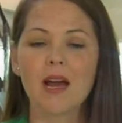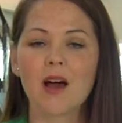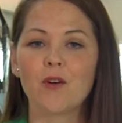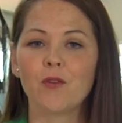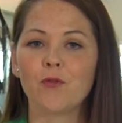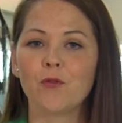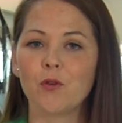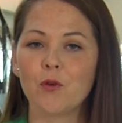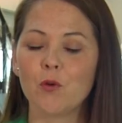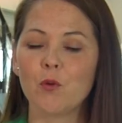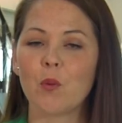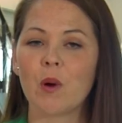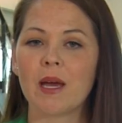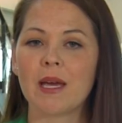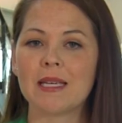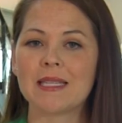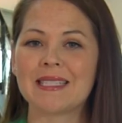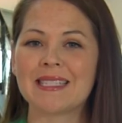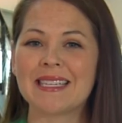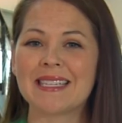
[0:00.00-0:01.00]
now, food
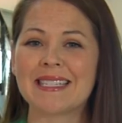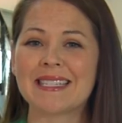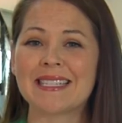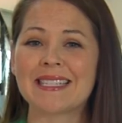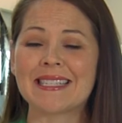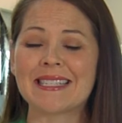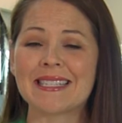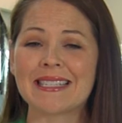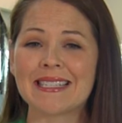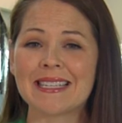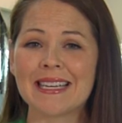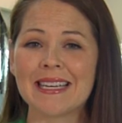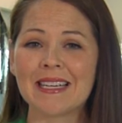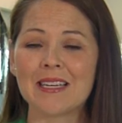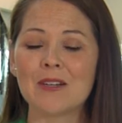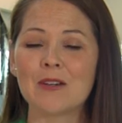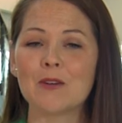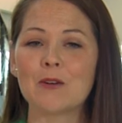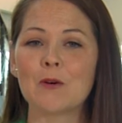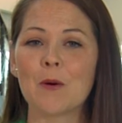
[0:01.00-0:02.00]
waste is the
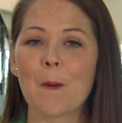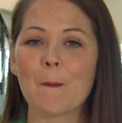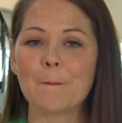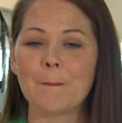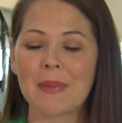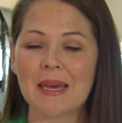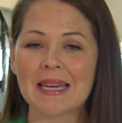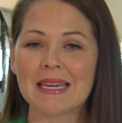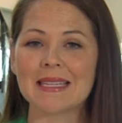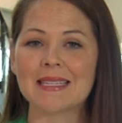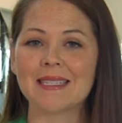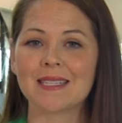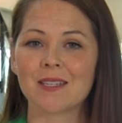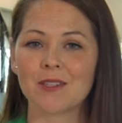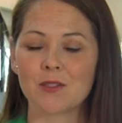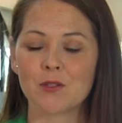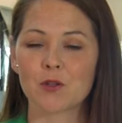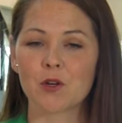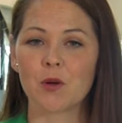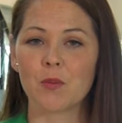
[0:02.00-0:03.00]
single biggest
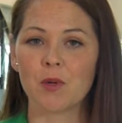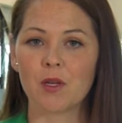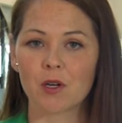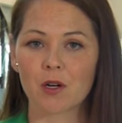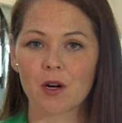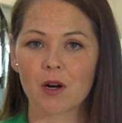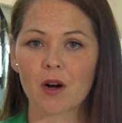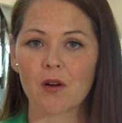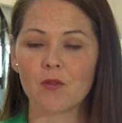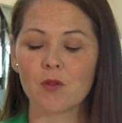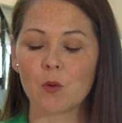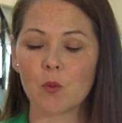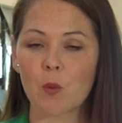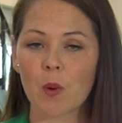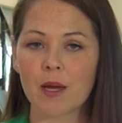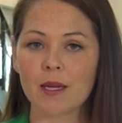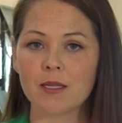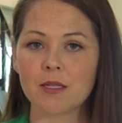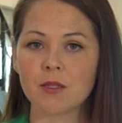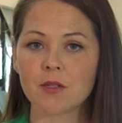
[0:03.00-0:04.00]
contributor of the
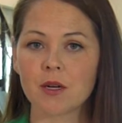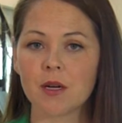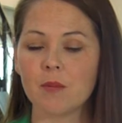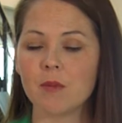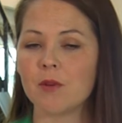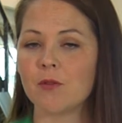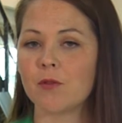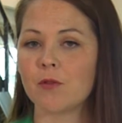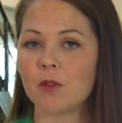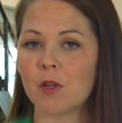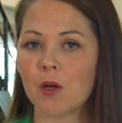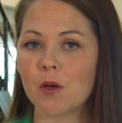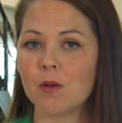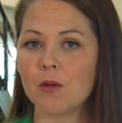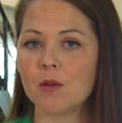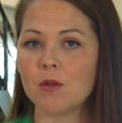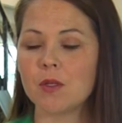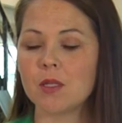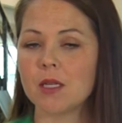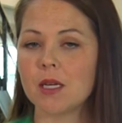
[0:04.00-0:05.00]
waste stream that
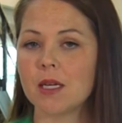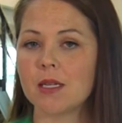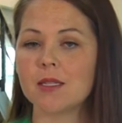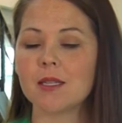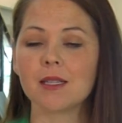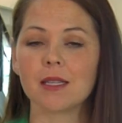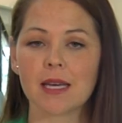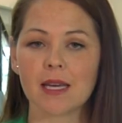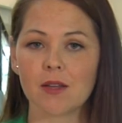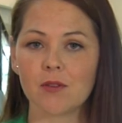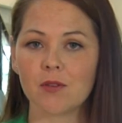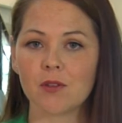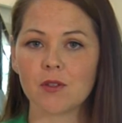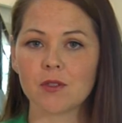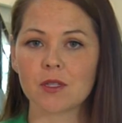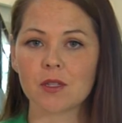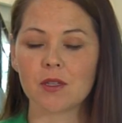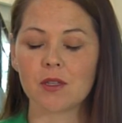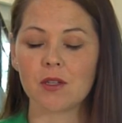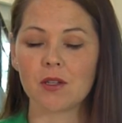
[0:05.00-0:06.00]
flows into
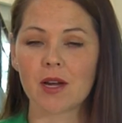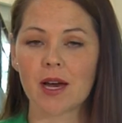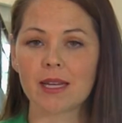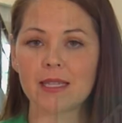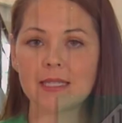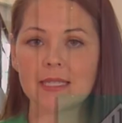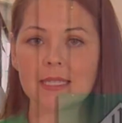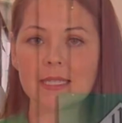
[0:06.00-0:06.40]
landfills in the United